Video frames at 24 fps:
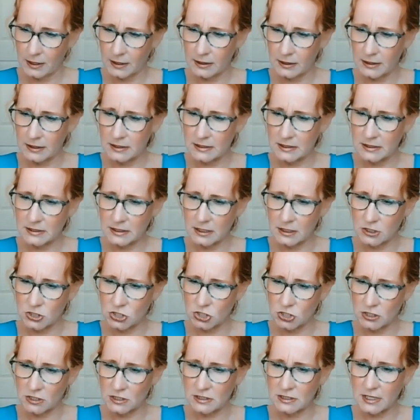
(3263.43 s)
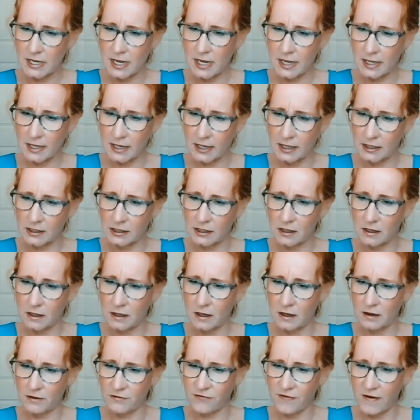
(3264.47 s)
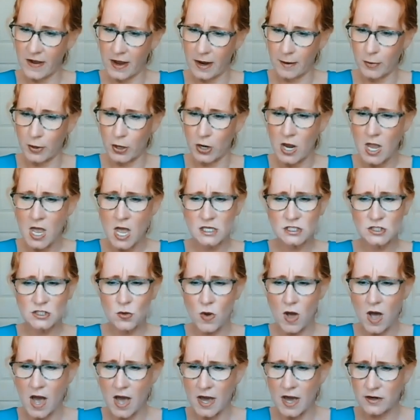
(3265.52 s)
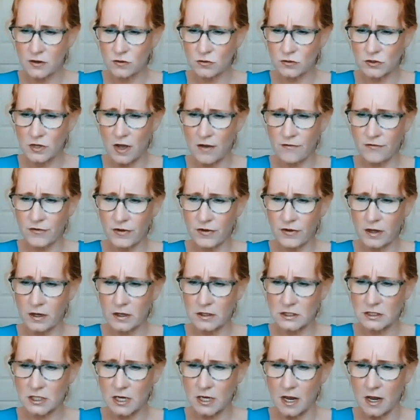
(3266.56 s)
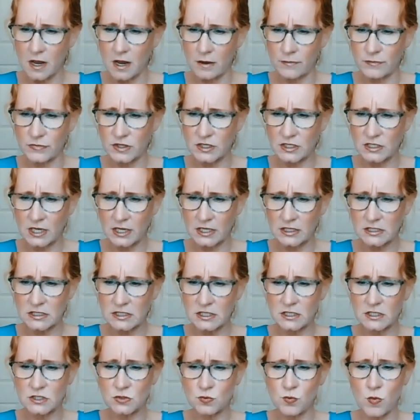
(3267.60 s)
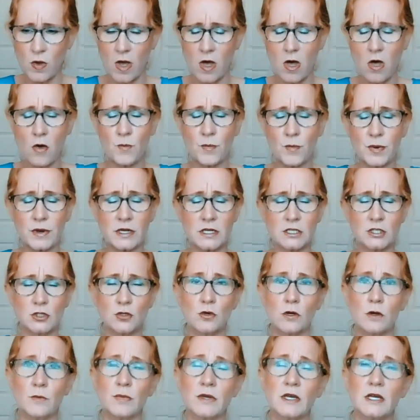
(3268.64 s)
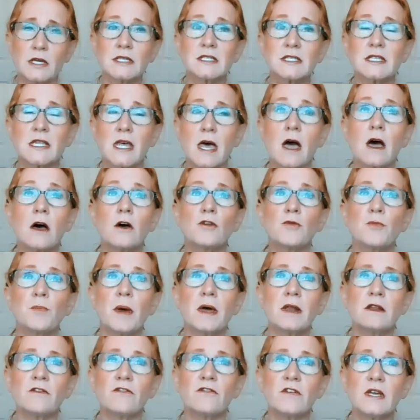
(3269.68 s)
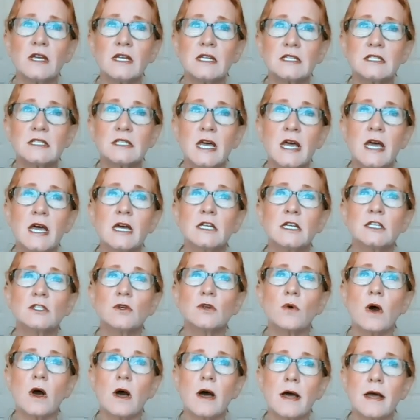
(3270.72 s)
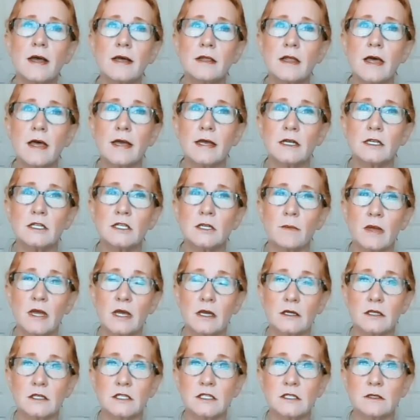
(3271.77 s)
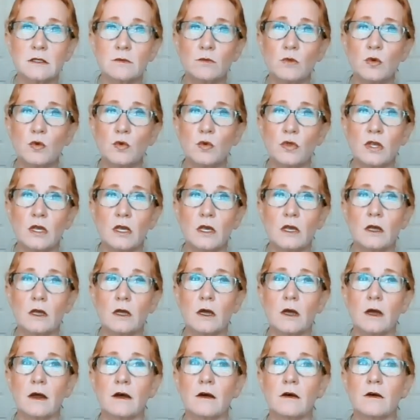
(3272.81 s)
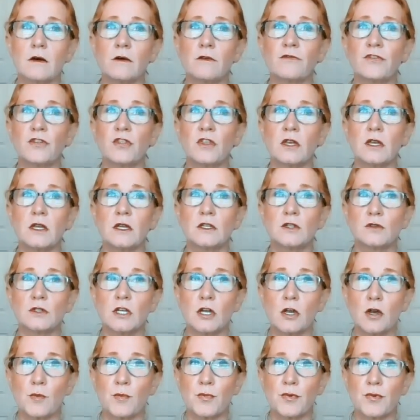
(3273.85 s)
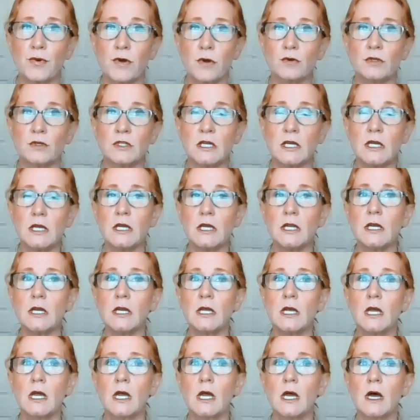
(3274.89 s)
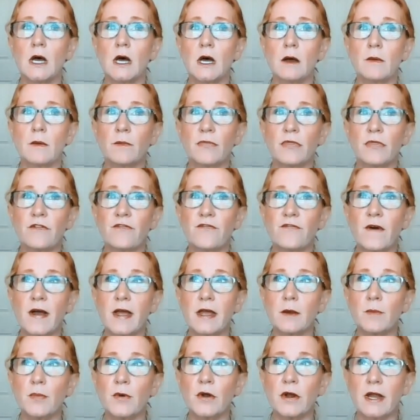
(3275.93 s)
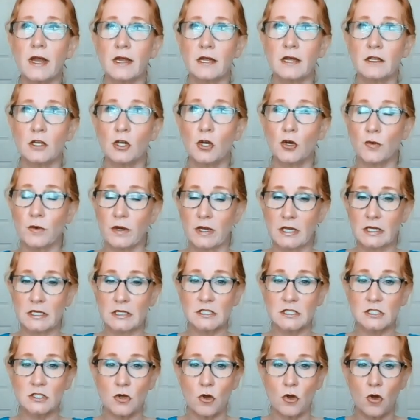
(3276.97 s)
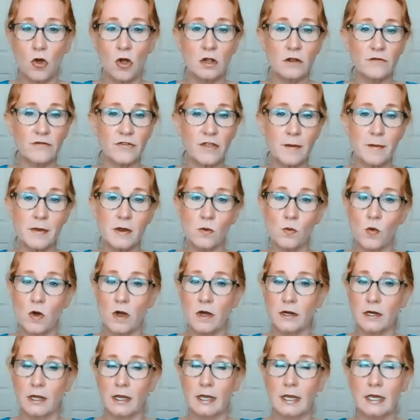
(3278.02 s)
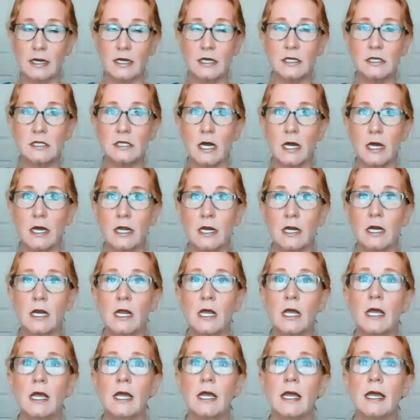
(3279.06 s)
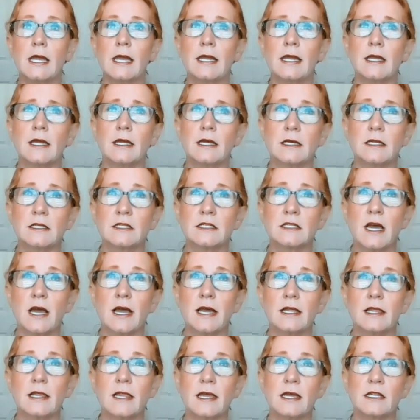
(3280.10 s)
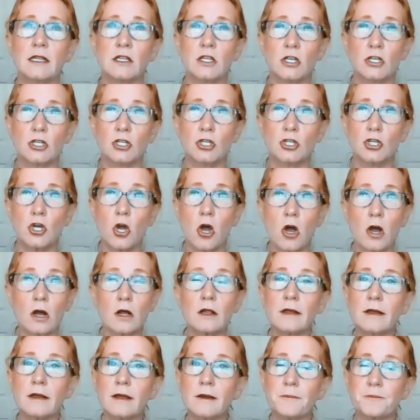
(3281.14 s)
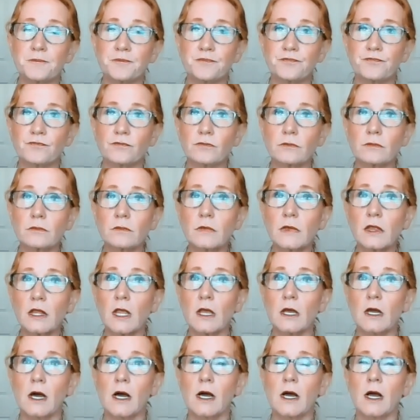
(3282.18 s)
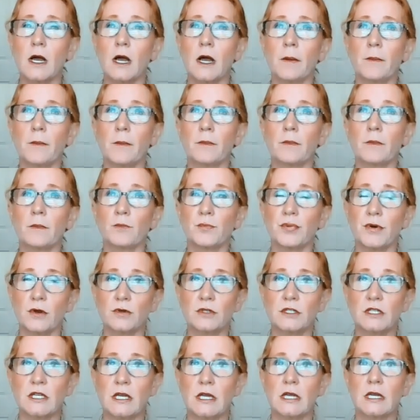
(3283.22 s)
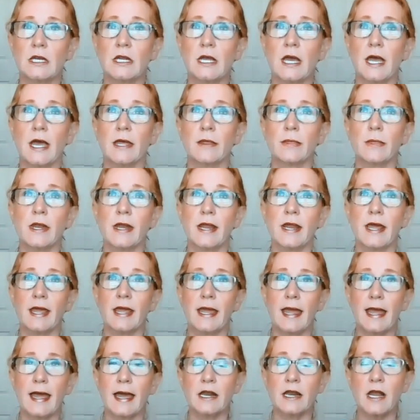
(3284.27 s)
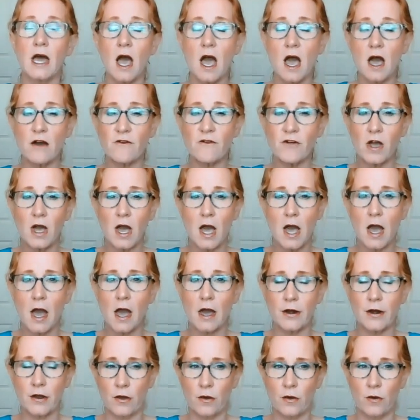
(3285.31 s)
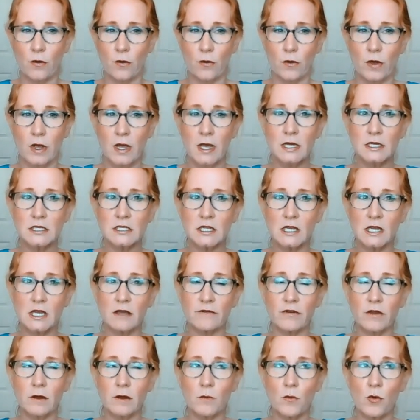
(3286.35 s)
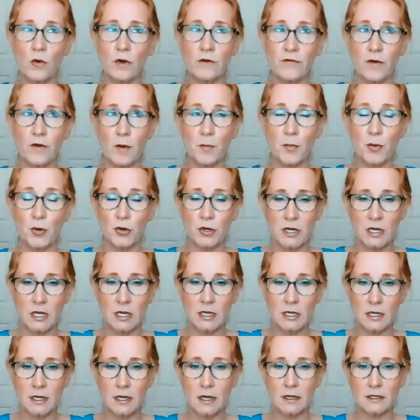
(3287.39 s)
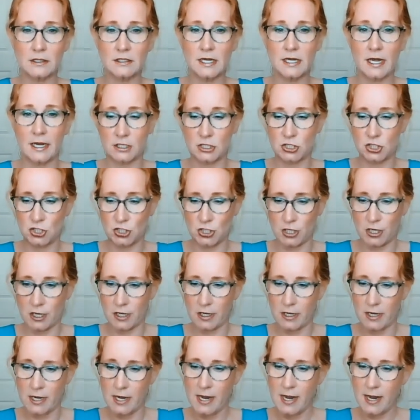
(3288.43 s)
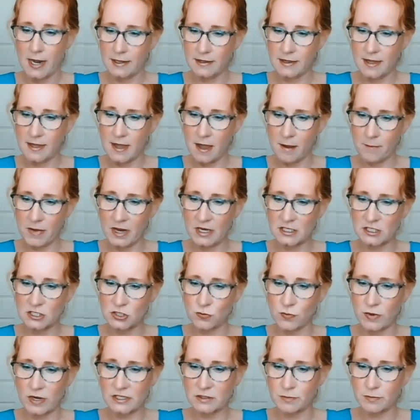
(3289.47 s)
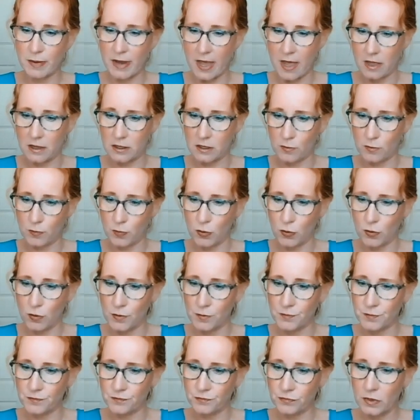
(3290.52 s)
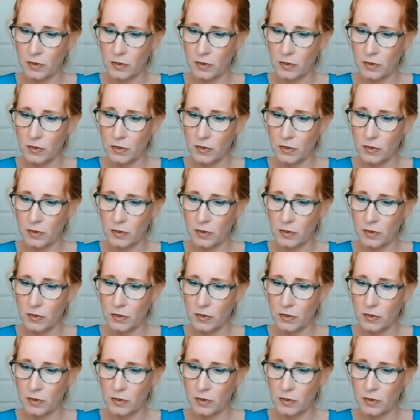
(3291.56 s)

Lisa says she does not like the fiber. So I don't love it, um, the taste as well, but I do it because of the health benefits. So I like to make a smoothie of the doTERRA protein, um, the fiber, and the greens, all of them in one, and get it done. And I like the chocolate um, protein. And then I add avocado to give it more of a pudding texture. And that makes the rest palatable.